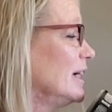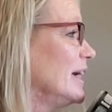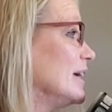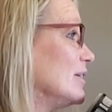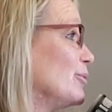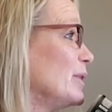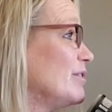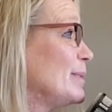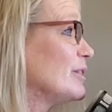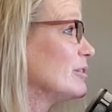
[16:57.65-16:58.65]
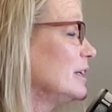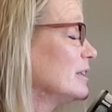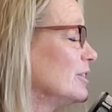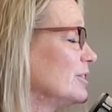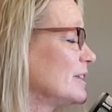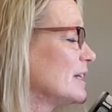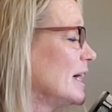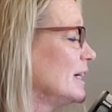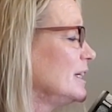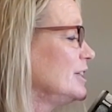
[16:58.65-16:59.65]
And we've been really close to
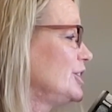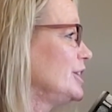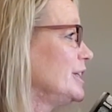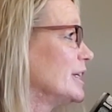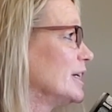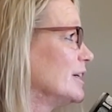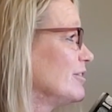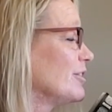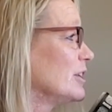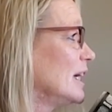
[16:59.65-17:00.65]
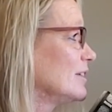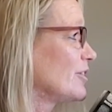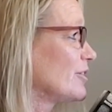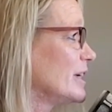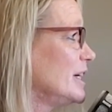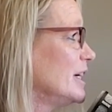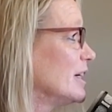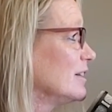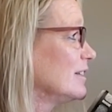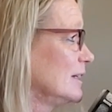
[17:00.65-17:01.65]
that each year for the last 3
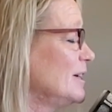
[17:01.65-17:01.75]
years.